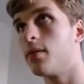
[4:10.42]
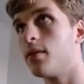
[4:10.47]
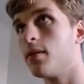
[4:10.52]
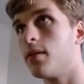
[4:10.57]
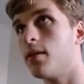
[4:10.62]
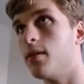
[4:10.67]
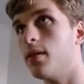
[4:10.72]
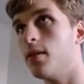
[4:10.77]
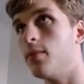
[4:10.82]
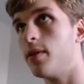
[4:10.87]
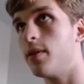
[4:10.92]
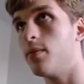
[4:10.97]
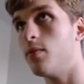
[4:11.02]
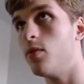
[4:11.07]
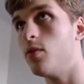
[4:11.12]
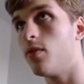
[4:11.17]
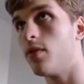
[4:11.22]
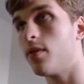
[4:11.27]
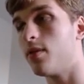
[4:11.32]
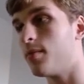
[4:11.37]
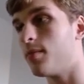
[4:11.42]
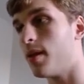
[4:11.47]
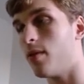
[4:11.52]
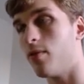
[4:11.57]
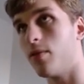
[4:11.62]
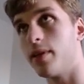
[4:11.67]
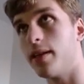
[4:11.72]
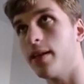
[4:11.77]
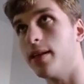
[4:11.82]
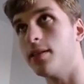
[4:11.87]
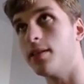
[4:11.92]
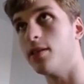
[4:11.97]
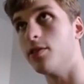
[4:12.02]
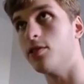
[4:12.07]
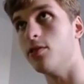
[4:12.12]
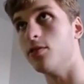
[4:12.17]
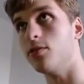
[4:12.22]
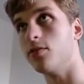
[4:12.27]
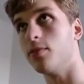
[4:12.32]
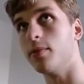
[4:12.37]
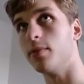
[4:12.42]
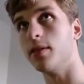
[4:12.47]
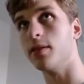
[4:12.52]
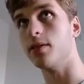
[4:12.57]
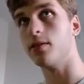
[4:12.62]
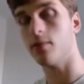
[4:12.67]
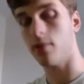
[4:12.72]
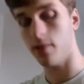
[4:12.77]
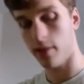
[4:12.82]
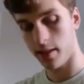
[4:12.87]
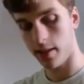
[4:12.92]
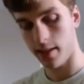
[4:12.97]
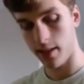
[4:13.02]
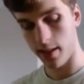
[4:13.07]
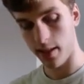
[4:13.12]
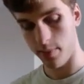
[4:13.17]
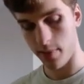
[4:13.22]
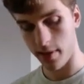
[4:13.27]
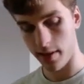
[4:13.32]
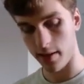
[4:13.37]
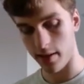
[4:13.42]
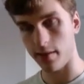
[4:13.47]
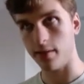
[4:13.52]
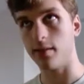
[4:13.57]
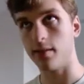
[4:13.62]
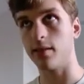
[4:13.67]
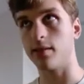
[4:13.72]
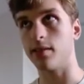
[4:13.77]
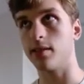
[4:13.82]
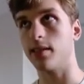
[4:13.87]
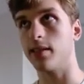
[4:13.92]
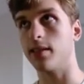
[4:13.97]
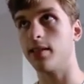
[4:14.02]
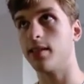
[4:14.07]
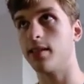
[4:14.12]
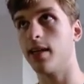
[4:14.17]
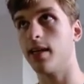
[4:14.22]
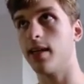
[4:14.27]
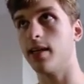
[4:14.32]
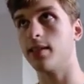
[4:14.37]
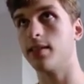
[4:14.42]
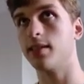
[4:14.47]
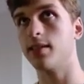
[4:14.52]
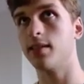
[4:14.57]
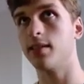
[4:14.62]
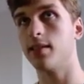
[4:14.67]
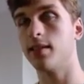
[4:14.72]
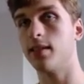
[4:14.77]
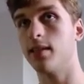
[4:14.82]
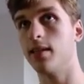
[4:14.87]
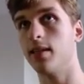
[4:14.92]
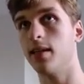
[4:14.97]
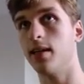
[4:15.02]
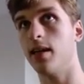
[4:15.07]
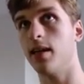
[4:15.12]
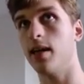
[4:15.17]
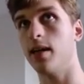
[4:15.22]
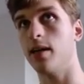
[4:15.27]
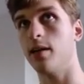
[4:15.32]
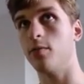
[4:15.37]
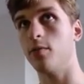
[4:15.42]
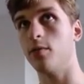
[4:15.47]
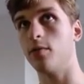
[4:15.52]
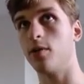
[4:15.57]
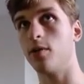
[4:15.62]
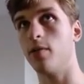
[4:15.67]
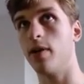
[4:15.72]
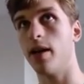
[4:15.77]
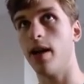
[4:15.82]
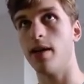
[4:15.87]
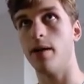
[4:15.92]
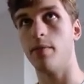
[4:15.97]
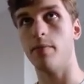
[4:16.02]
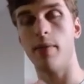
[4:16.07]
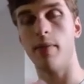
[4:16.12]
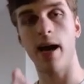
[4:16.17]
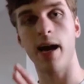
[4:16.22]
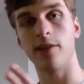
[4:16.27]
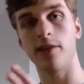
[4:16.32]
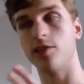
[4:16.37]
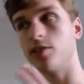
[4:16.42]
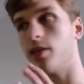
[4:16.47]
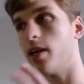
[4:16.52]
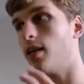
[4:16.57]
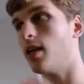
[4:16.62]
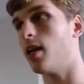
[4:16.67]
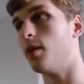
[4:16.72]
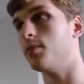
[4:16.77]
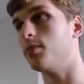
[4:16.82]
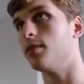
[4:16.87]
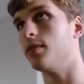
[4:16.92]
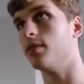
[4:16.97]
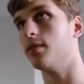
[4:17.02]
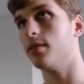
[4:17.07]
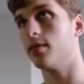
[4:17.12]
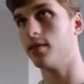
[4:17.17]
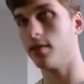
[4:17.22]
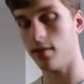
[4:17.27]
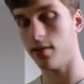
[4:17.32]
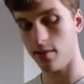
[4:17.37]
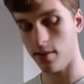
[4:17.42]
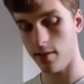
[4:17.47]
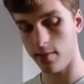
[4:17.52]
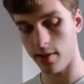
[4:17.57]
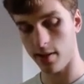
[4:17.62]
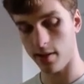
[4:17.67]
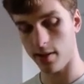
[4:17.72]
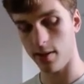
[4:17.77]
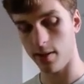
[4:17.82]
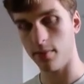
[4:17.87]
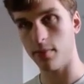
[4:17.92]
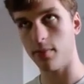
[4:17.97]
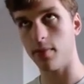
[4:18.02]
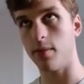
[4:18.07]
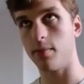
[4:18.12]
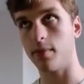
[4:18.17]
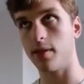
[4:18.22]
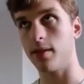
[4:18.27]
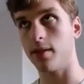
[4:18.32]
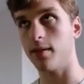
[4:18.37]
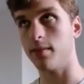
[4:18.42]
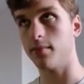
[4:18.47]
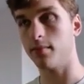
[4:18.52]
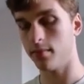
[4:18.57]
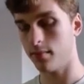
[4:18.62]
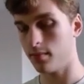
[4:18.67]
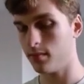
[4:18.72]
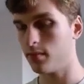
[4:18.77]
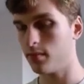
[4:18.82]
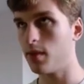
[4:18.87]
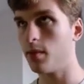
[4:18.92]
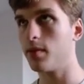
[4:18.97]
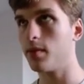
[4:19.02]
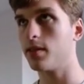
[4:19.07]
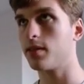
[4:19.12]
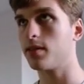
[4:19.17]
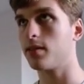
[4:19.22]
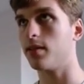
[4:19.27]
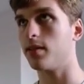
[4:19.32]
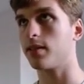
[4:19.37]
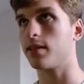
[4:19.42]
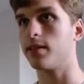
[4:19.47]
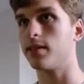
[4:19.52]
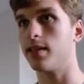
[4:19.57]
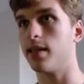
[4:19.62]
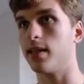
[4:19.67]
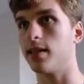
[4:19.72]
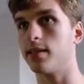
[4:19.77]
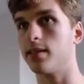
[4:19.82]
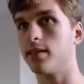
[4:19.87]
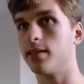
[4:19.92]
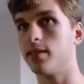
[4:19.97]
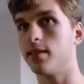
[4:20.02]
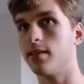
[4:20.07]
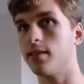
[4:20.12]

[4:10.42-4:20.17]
uh, we can move our arrow keys to choose from these, or I can type in, let's say test, and it will go ahead and match that option. So I'm gonna type, I'm gonna, I'm gonna select test,